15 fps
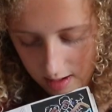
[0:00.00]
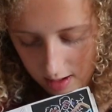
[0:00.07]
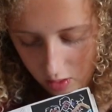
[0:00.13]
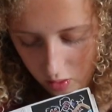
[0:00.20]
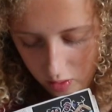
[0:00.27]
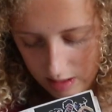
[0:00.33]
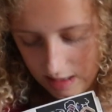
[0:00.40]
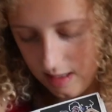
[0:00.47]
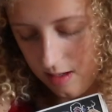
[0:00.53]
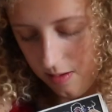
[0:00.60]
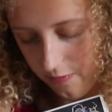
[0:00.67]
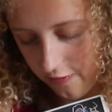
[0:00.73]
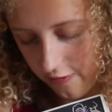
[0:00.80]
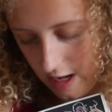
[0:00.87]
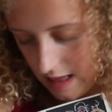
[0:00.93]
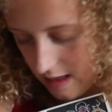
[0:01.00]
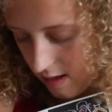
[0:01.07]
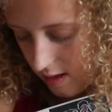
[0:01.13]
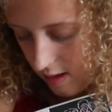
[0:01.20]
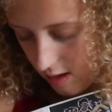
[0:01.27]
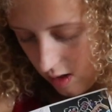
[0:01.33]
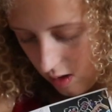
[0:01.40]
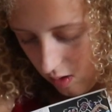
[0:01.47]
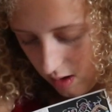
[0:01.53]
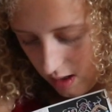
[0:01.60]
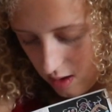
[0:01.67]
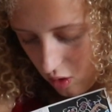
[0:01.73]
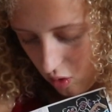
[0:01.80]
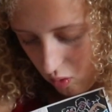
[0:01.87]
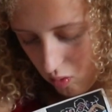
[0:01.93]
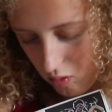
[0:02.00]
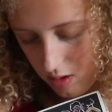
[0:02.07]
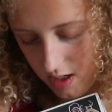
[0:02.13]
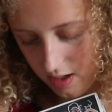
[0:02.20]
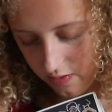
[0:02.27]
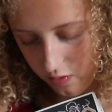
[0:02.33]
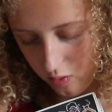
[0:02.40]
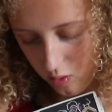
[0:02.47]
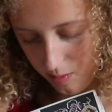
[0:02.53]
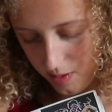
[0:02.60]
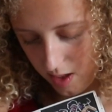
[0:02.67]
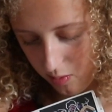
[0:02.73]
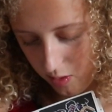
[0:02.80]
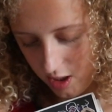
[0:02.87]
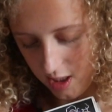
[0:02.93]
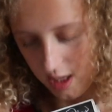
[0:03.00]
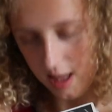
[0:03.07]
got some friends to do this drawing for me, which I